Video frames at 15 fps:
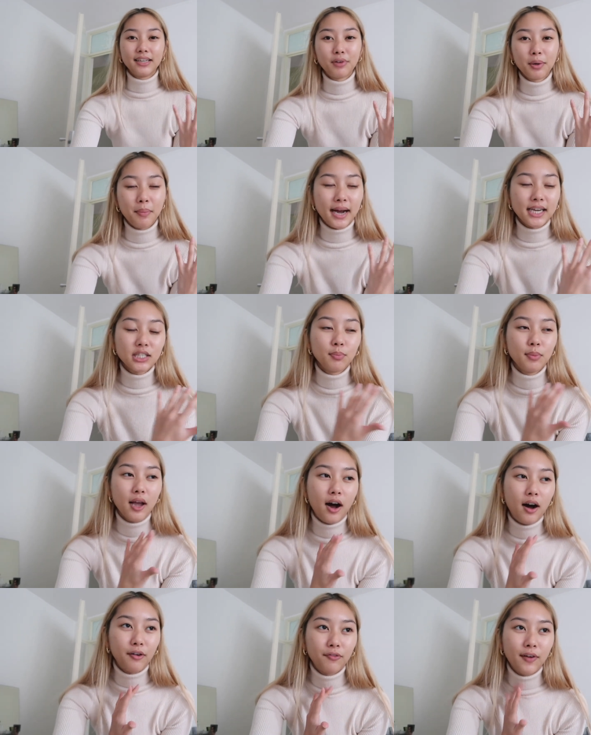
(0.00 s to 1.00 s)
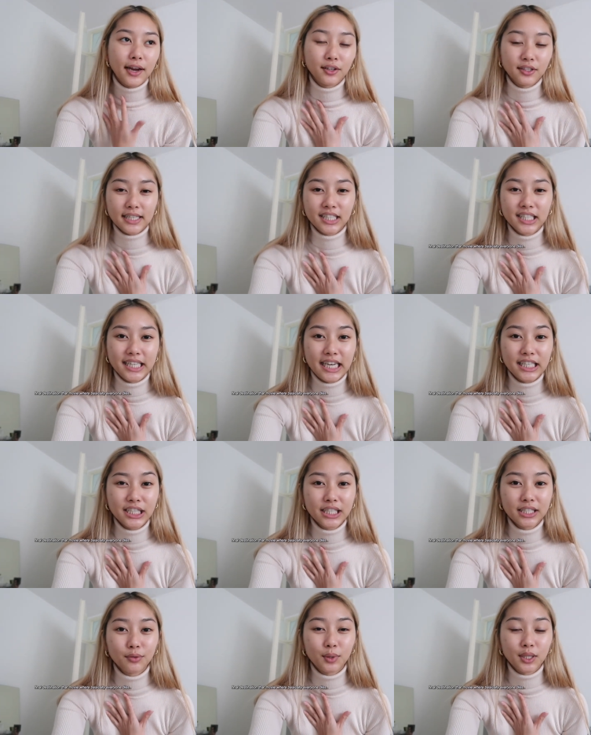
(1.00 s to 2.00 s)
it reminds me of Final
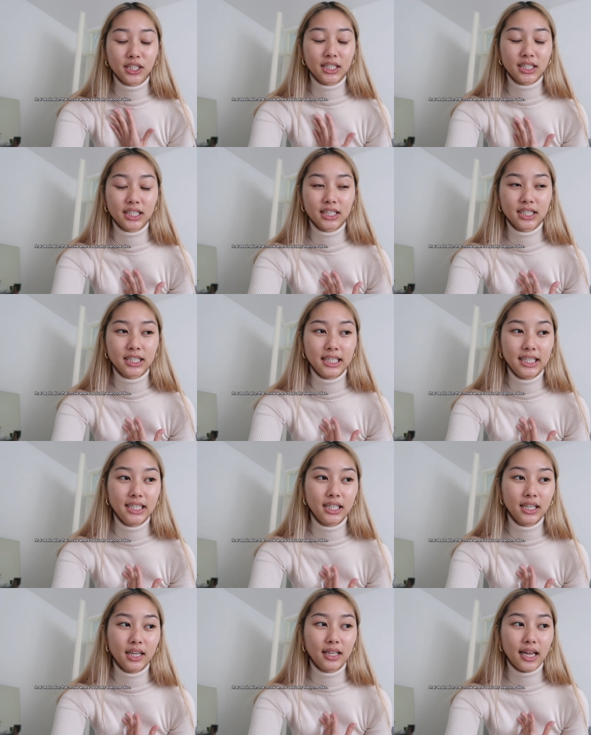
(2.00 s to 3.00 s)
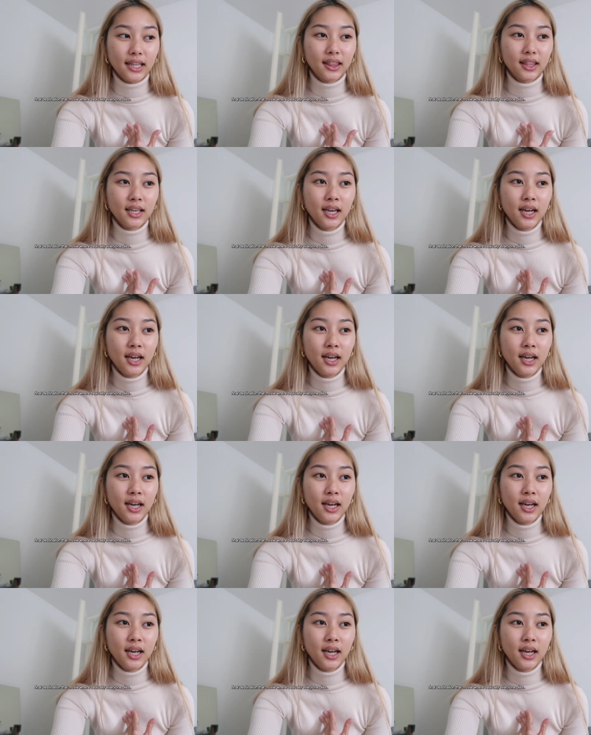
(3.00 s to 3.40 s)
Destination which is a scene that